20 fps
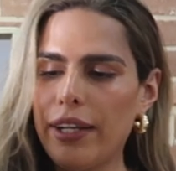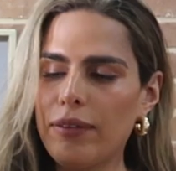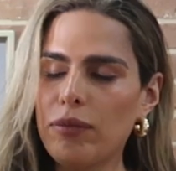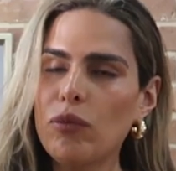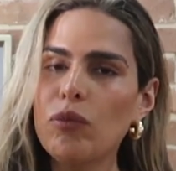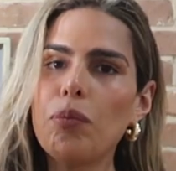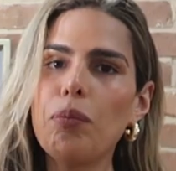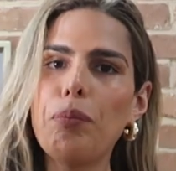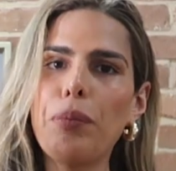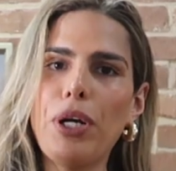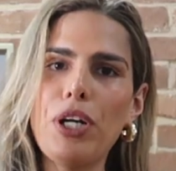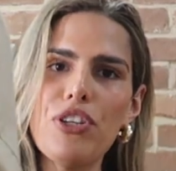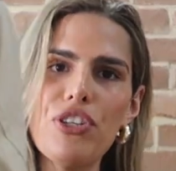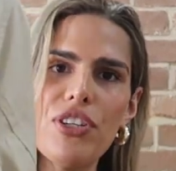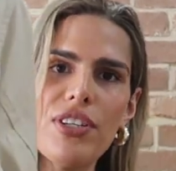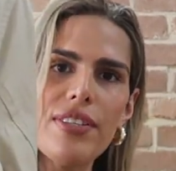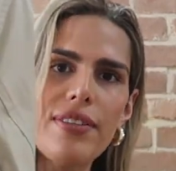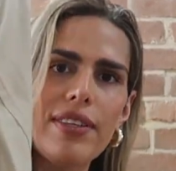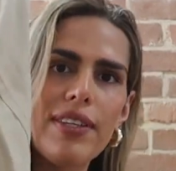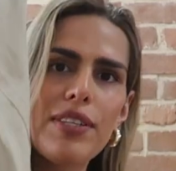and
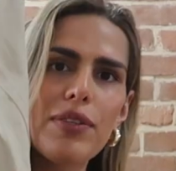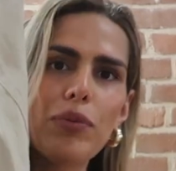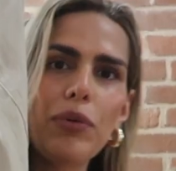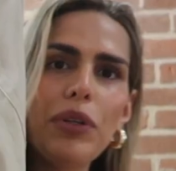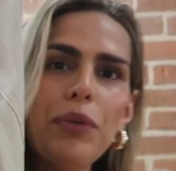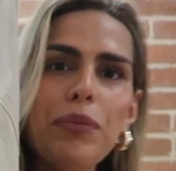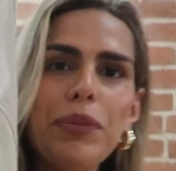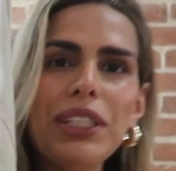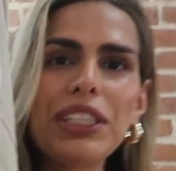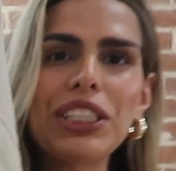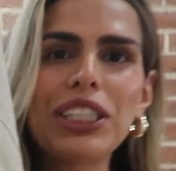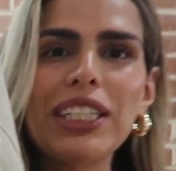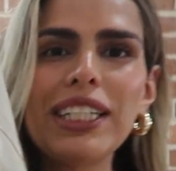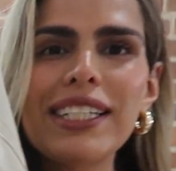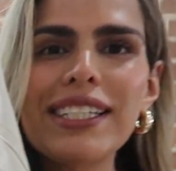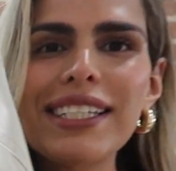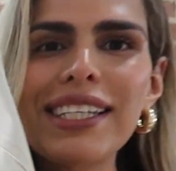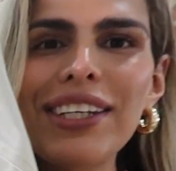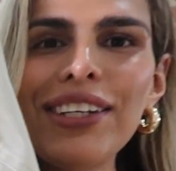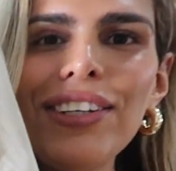purchased this one. But
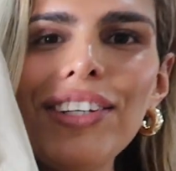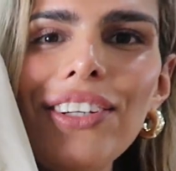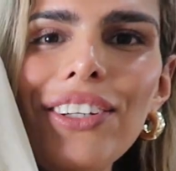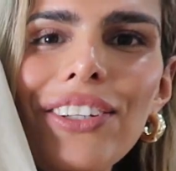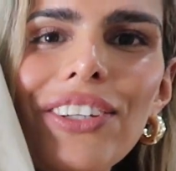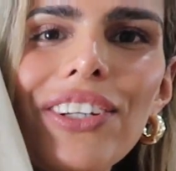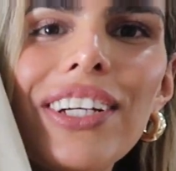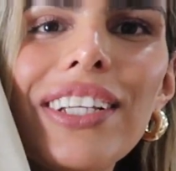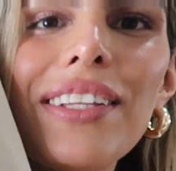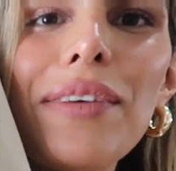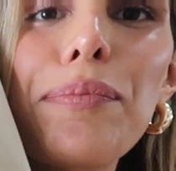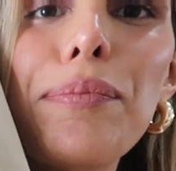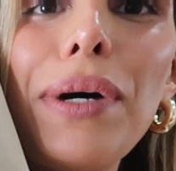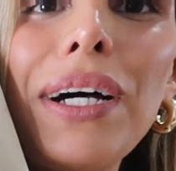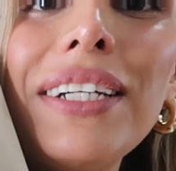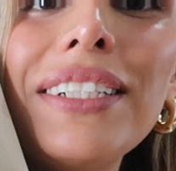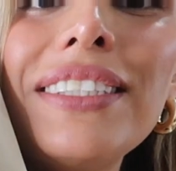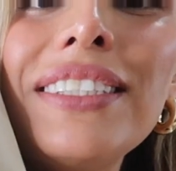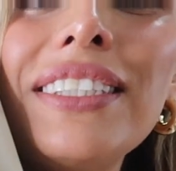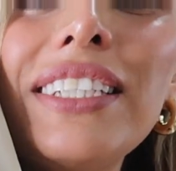she's cute. Look at the
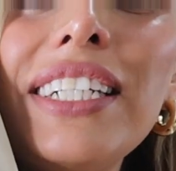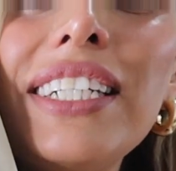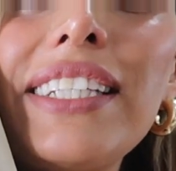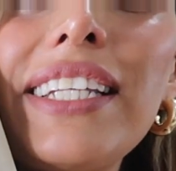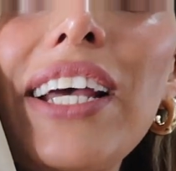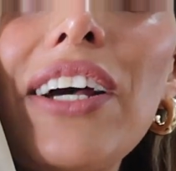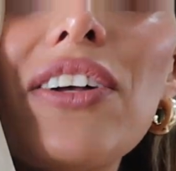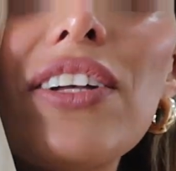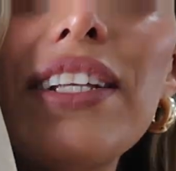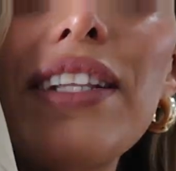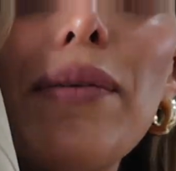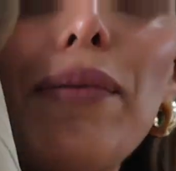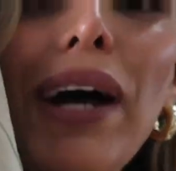button detail in the